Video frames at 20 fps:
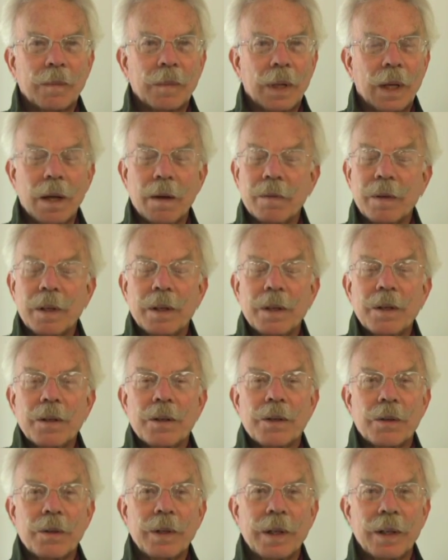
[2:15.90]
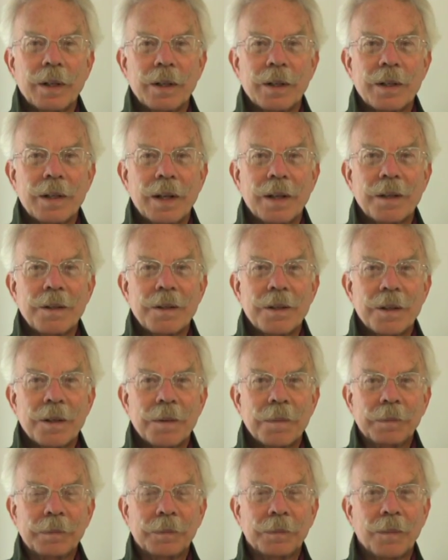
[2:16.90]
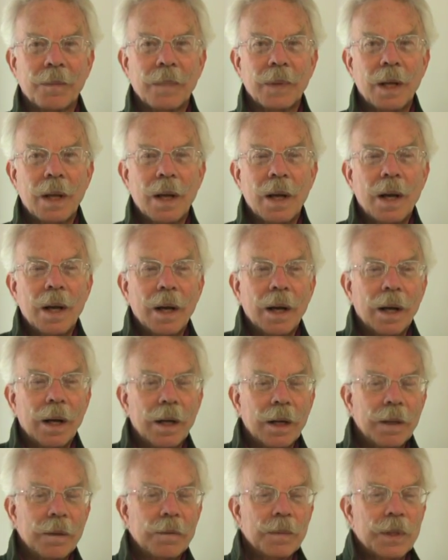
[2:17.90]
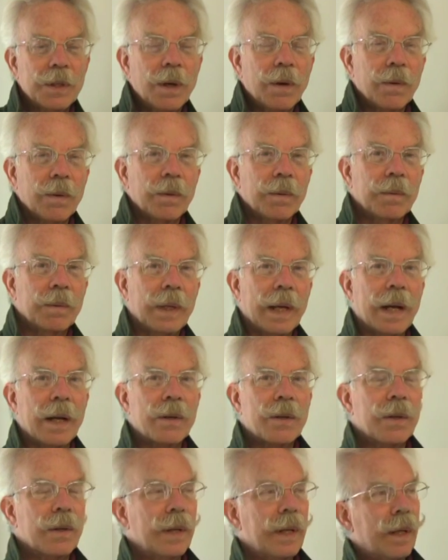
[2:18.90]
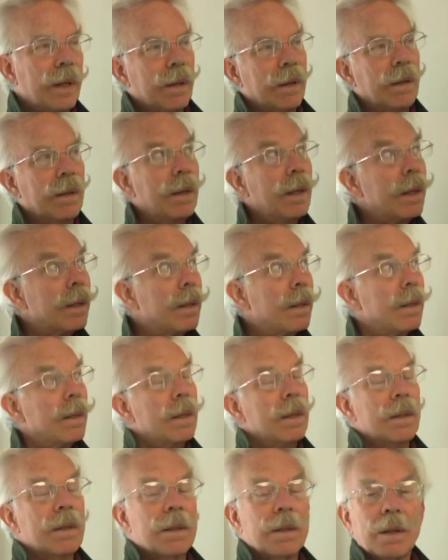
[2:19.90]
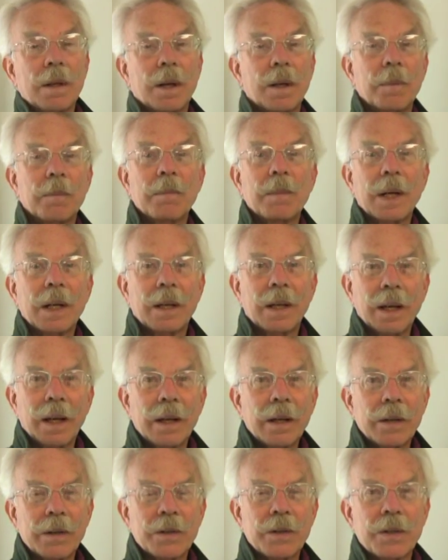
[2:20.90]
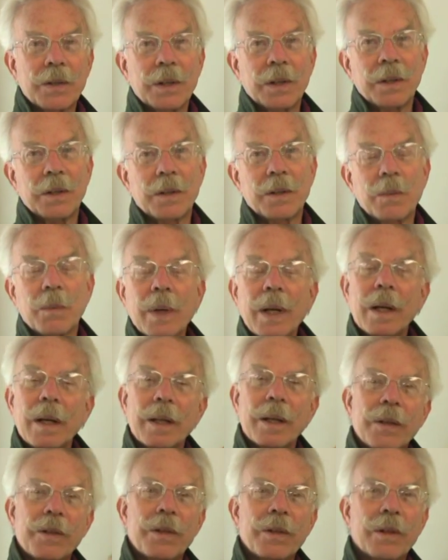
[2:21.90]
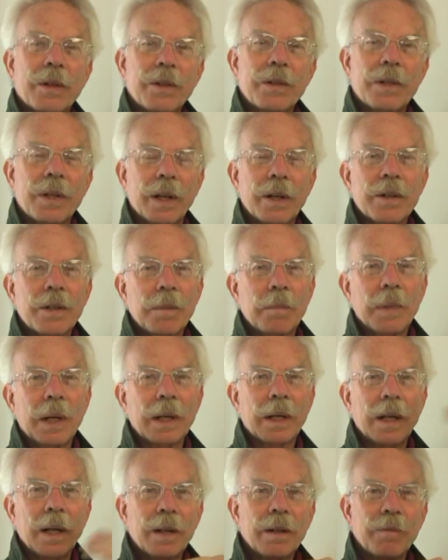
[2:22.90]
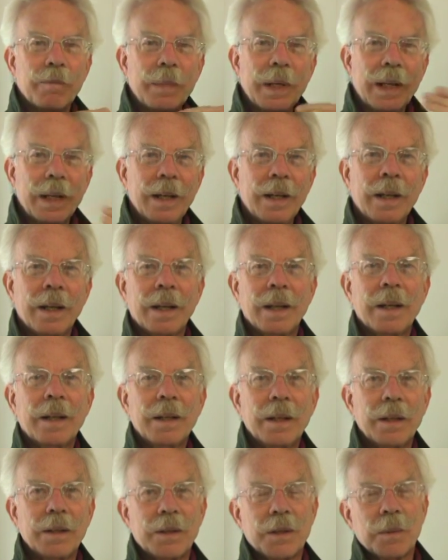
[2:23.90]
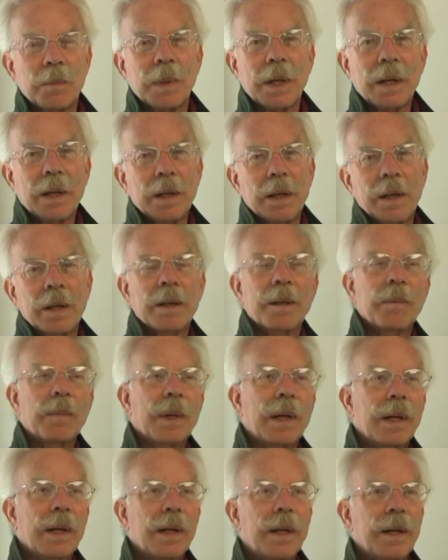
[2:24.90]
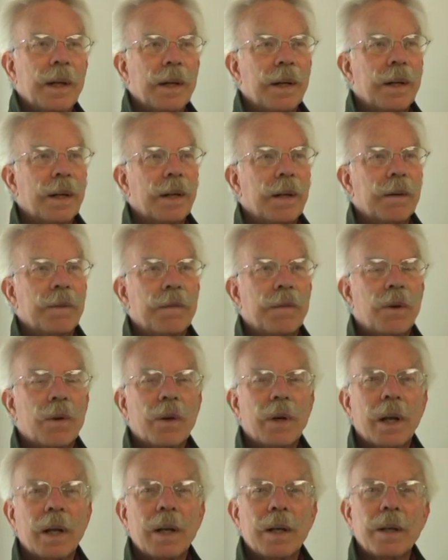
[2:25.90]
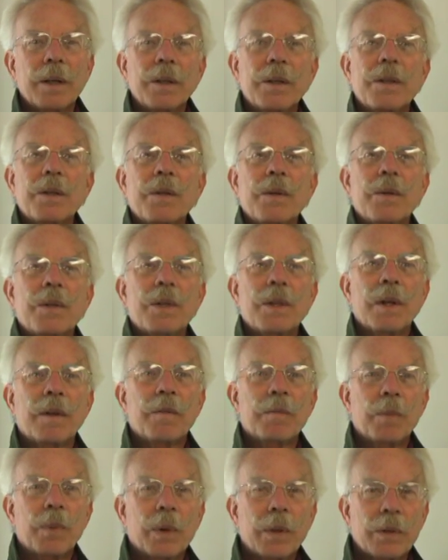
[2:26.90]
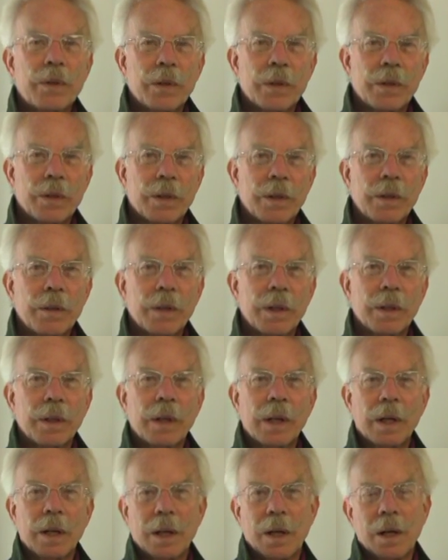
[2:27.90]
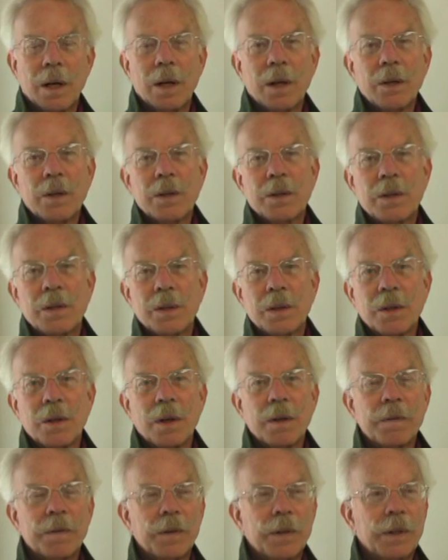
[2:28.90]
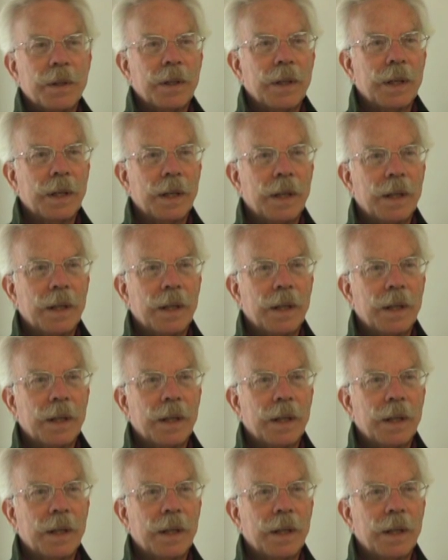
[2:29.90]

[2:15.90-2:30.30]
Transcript: heavy industry in a sense. So actually this is not a maquette. It's well, I guess you could say it's a maquette of me. It's my foray into self-portraiture that artists are often